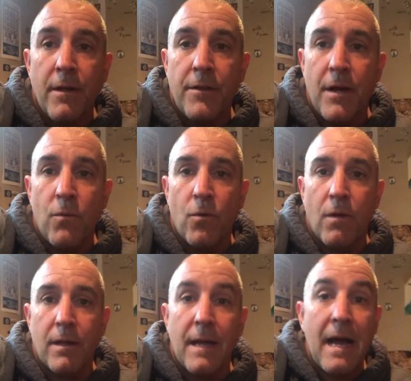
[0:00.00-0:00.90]
that will
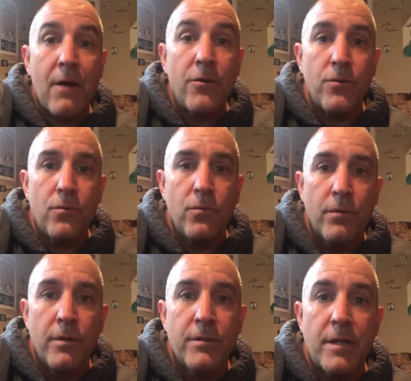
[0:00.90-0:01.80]
allow you
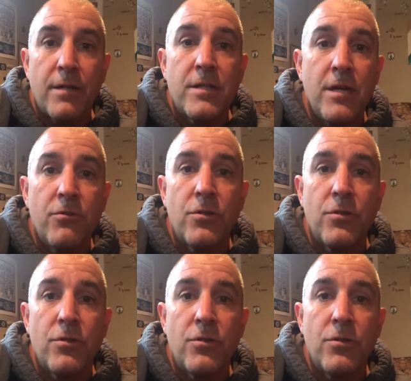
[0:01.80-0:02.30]
to continue